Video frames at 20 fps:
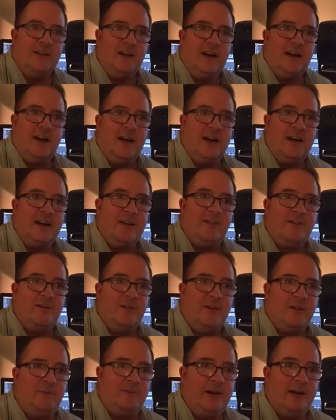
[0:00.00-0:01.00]
I
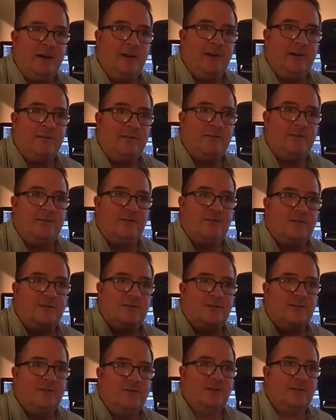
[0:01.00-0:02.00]
thought about
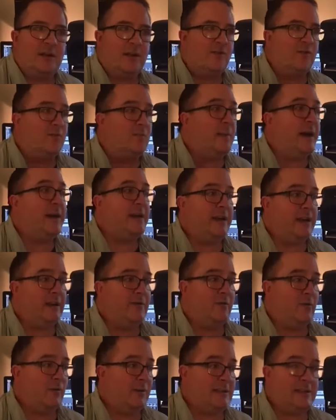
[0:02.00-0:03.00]
kind of my
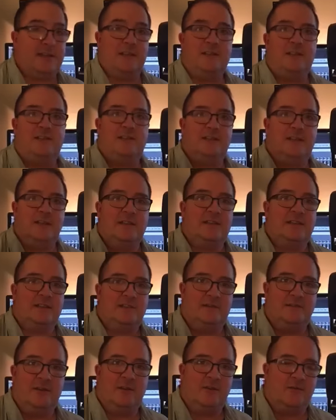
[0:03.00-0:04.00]
influences
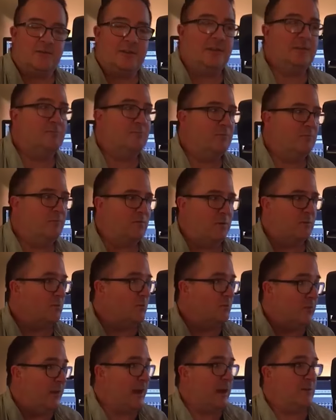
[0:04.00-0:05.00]
since, you know, from
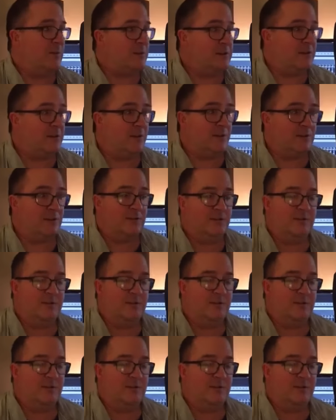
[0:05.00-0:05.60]
when I was young.